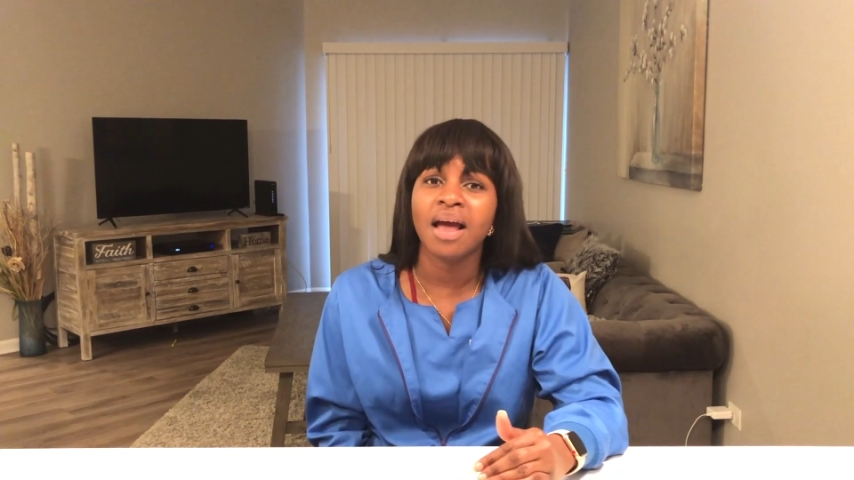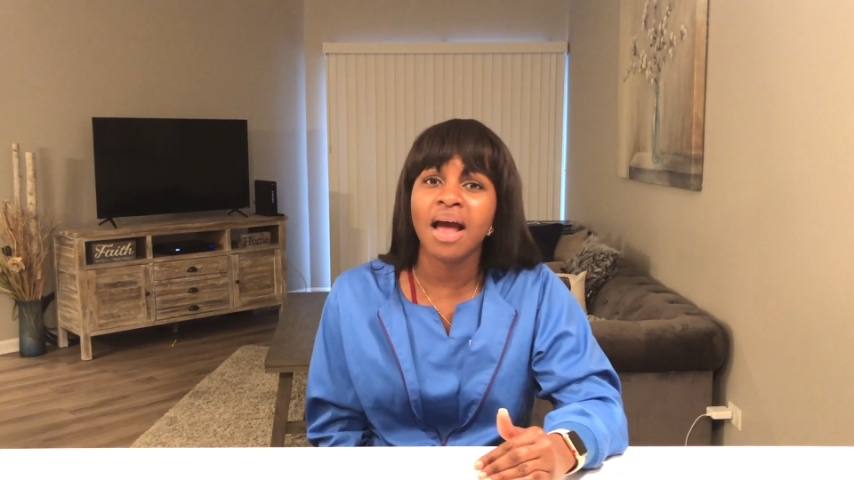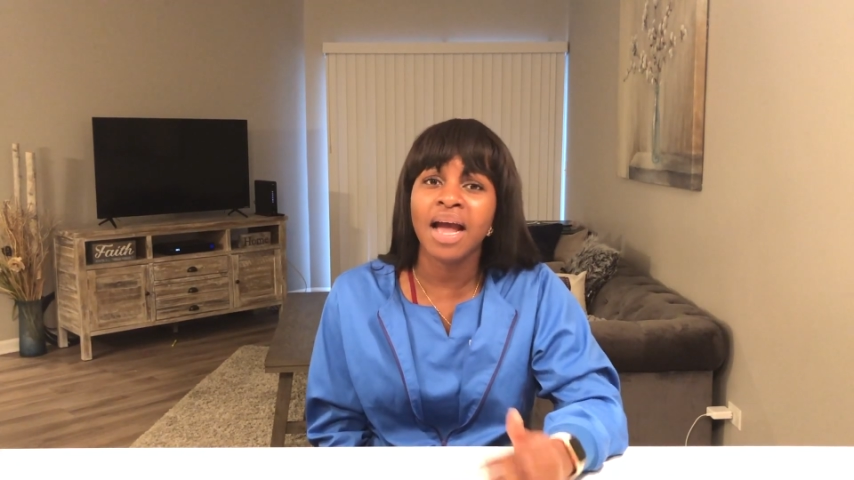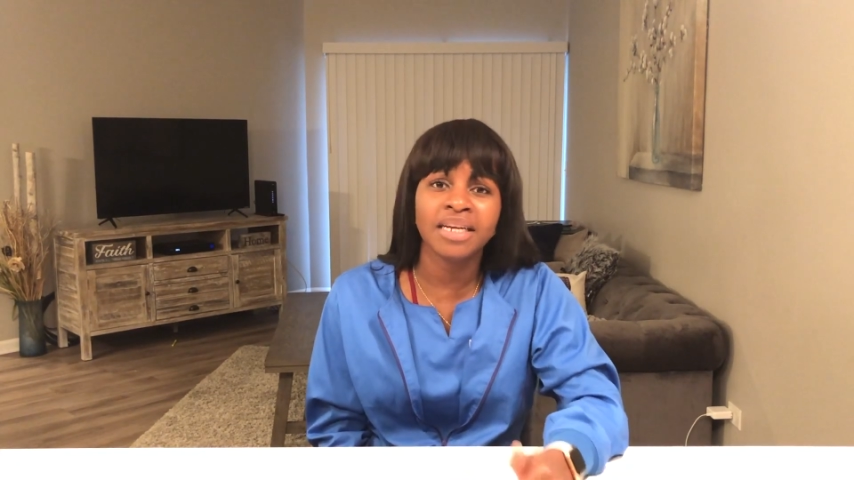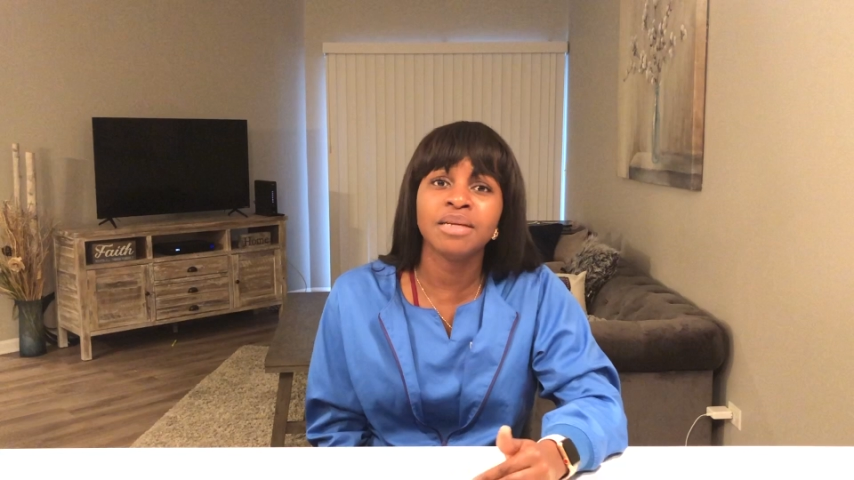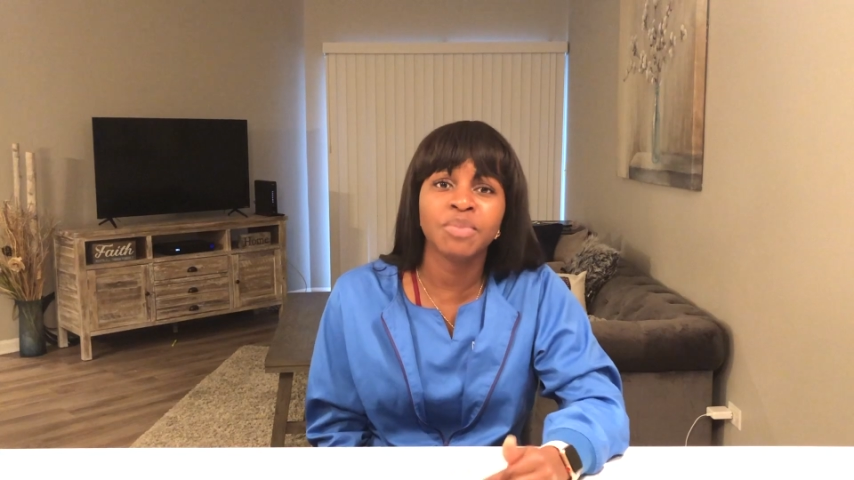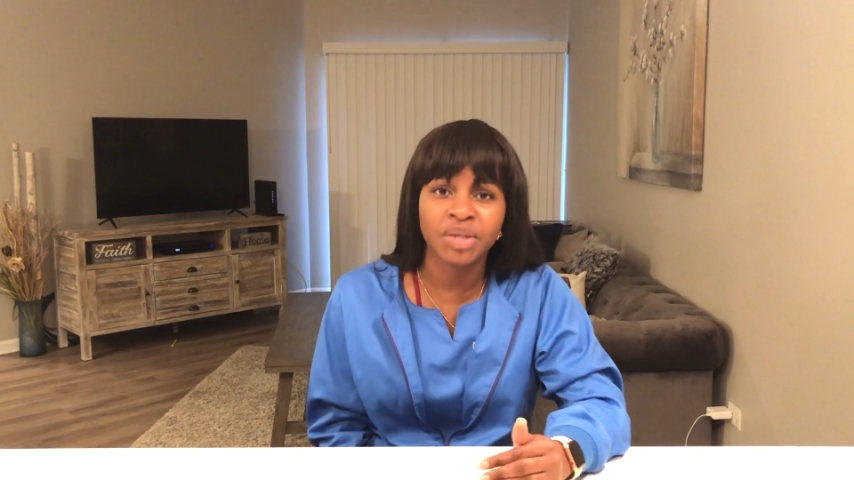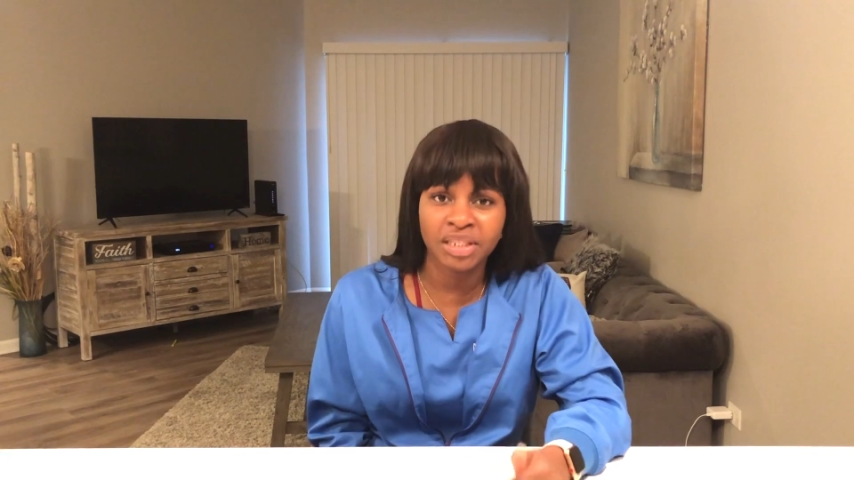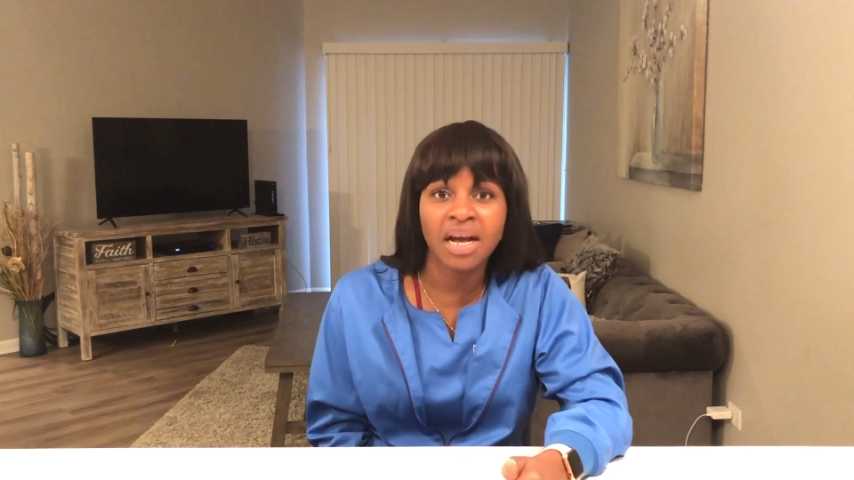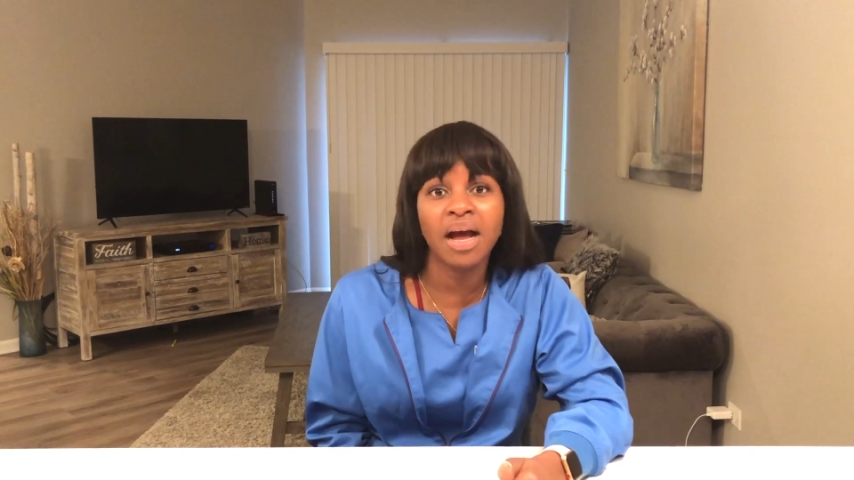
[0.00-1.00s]
I need
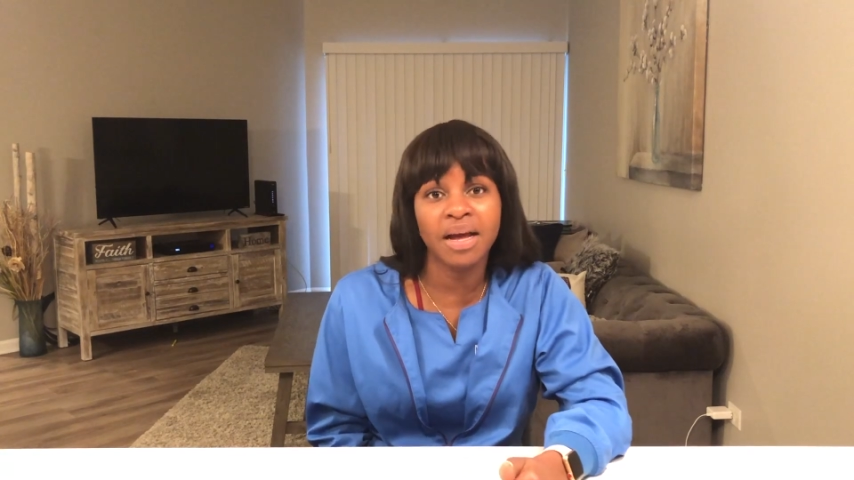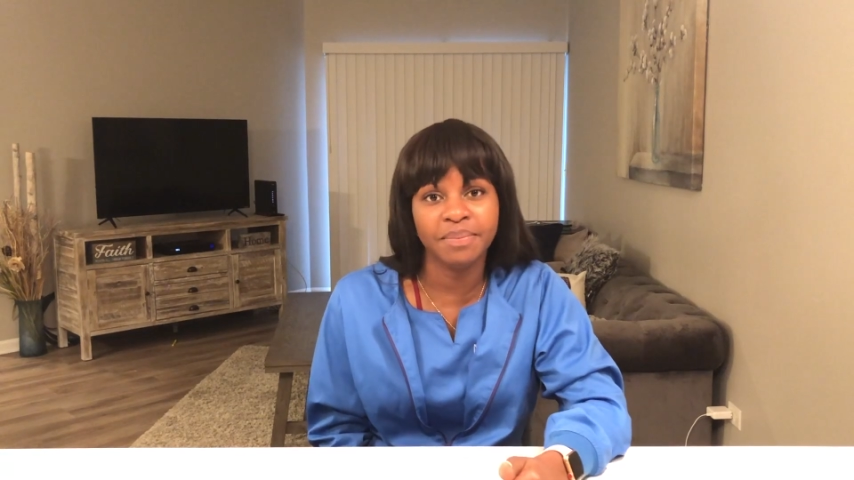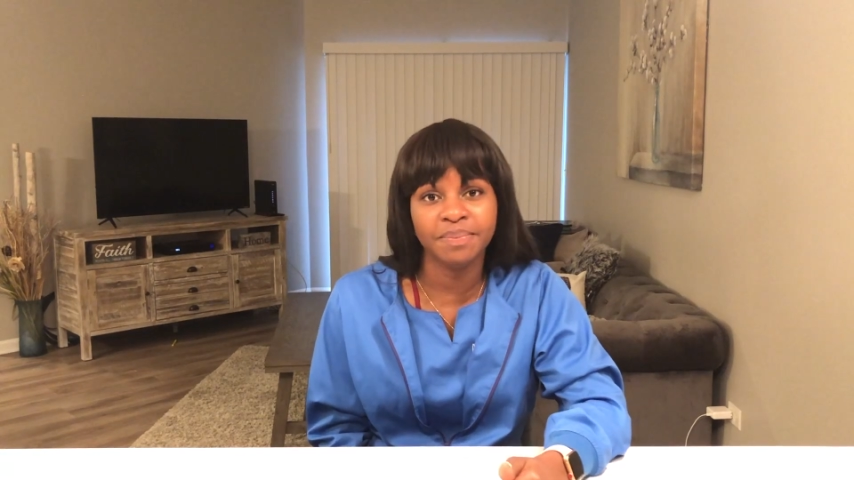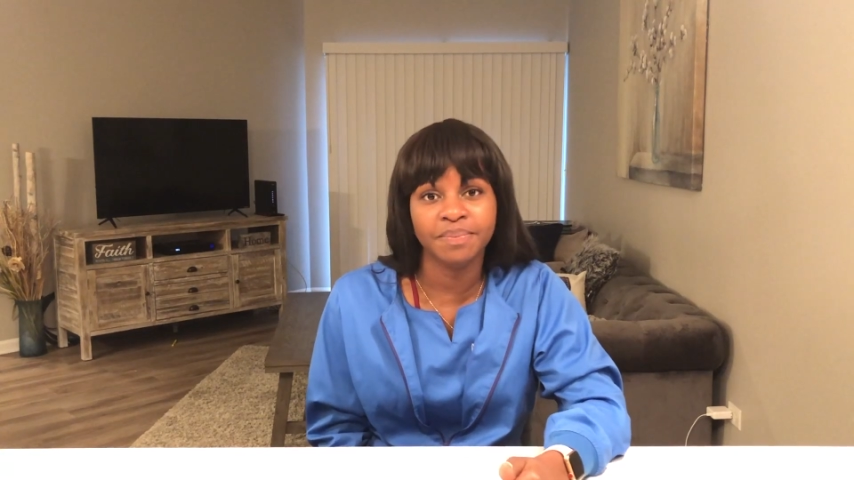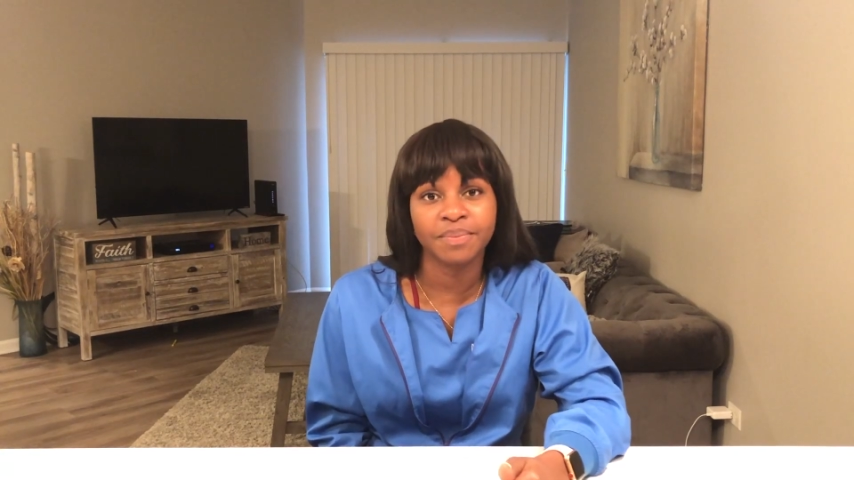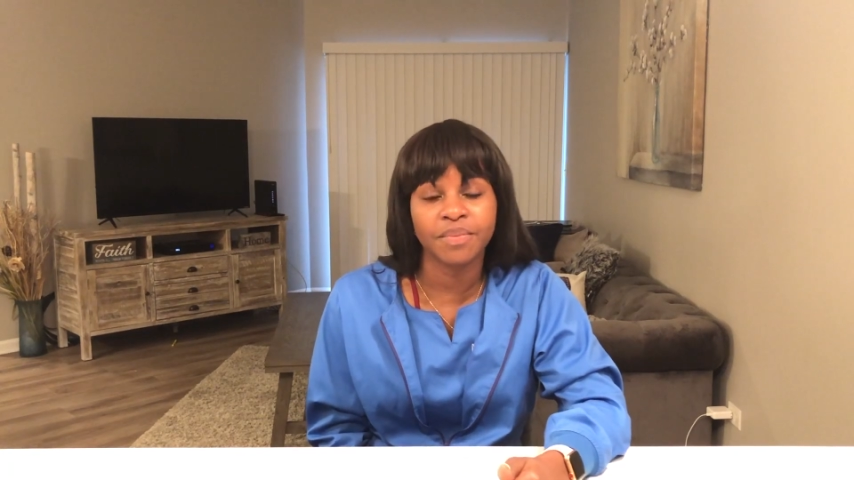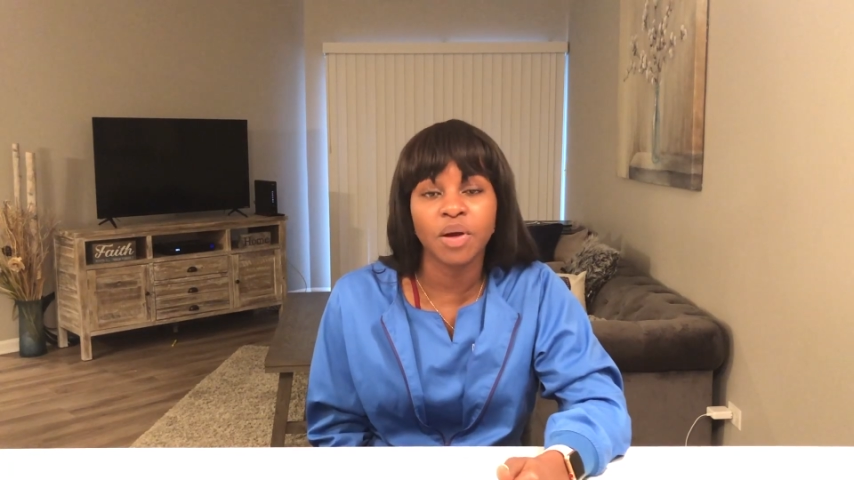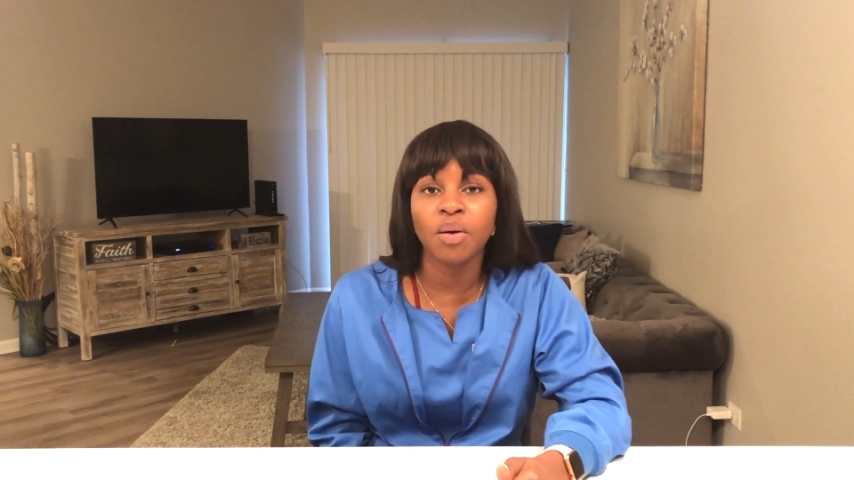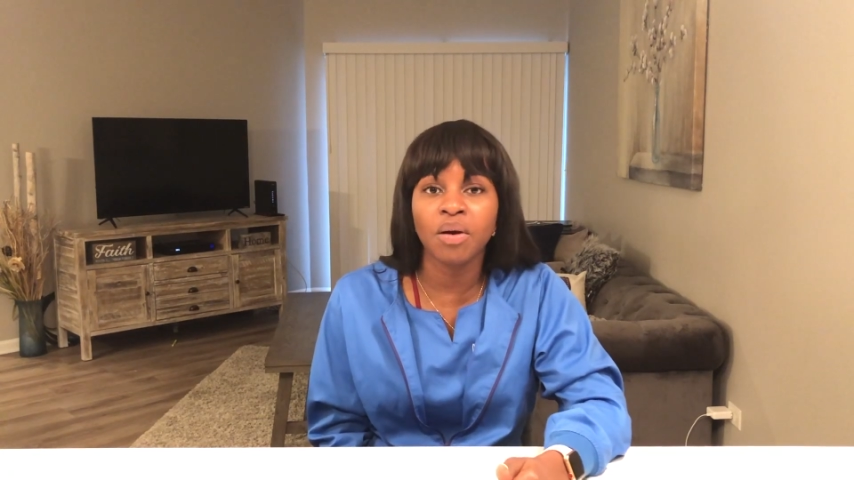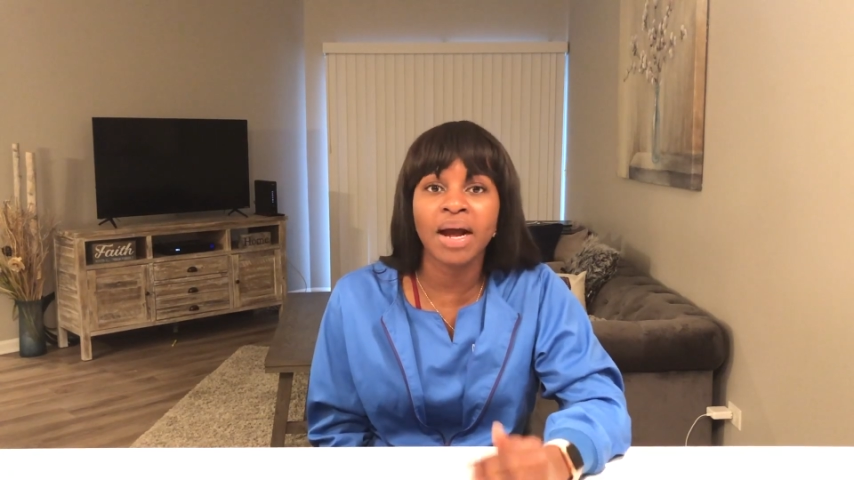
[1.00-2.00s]
more time, or